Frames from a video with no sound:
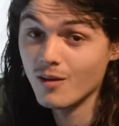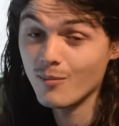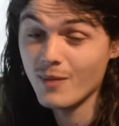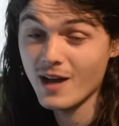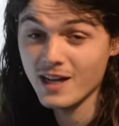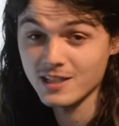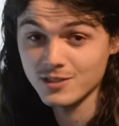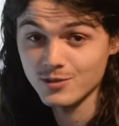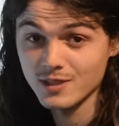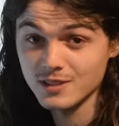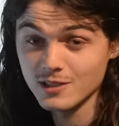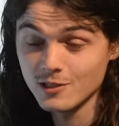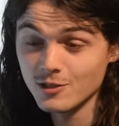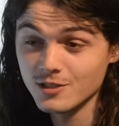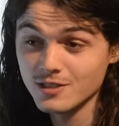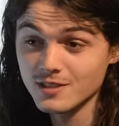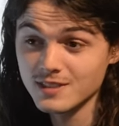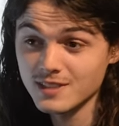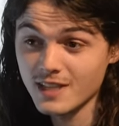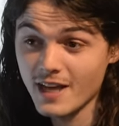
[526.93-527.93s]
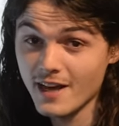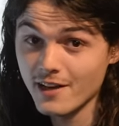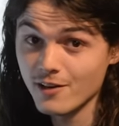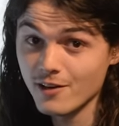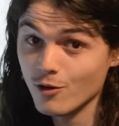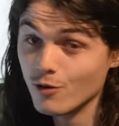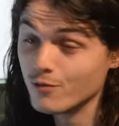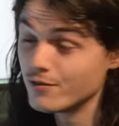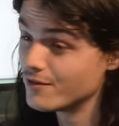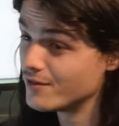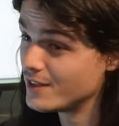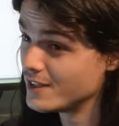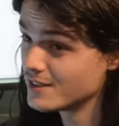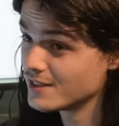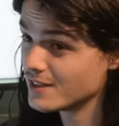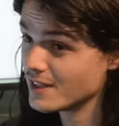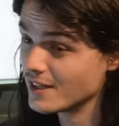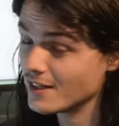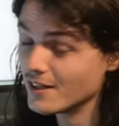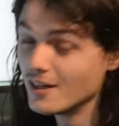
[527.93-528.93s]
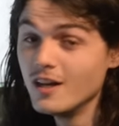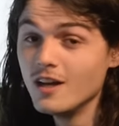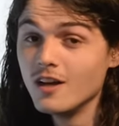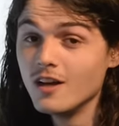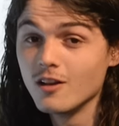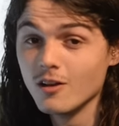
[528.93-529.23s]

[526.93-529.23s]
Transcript: a max resolution scan off of this thing